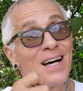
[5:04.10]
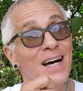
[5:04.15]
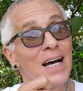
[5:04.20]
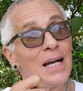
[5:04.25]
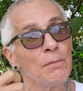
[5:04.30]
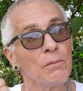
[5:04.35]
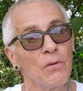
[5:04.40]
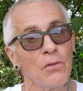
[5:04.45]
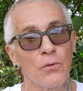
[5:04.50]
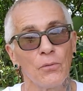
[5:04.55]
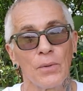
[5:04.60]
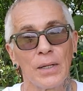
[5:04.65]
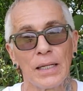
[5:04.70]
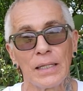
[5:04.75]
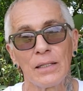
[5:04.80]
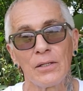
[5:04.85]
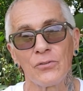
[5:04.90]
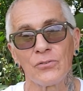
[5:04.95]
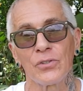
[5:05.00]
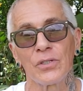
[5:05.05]
time of the
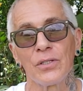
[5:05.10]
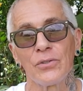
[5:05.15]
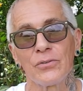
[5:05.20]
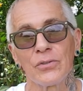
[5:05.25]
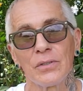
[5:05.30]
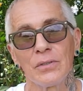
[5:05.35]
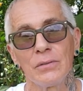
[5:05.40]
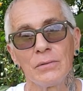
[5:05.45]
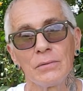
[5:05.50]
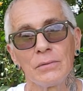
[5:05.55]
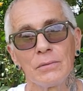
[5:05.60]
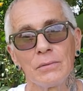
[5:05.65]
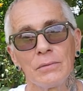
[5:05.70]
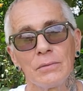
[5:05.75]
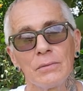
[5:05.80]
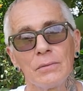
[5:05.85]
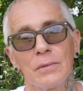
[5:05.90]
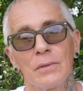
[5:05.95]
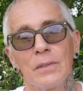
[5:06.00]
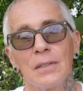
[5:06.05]
rainy season,
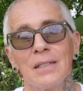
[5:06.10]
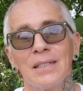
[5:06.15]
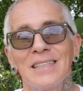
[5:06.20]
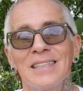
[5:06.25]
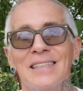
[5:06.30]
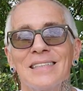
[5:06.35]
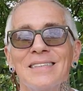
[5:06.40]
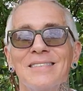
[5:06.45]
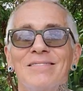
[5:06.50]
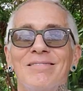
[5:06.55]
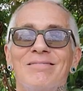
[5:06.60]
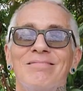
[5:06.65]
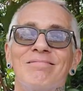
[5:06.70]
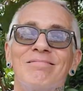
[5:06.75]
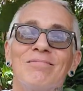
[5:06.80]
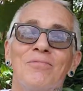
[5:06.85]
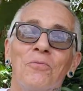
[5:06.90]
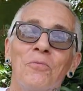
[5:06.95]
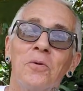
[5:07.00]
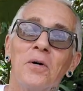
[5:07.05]

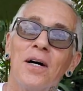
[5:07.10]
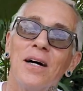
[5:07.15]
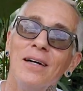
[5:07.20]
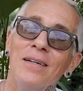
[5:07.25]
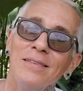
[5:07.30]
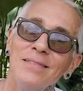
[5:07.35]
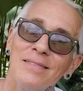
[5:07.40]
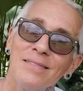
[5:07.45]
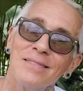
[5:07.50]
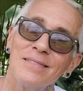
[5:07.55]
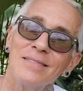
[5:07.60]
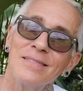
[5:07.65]
well,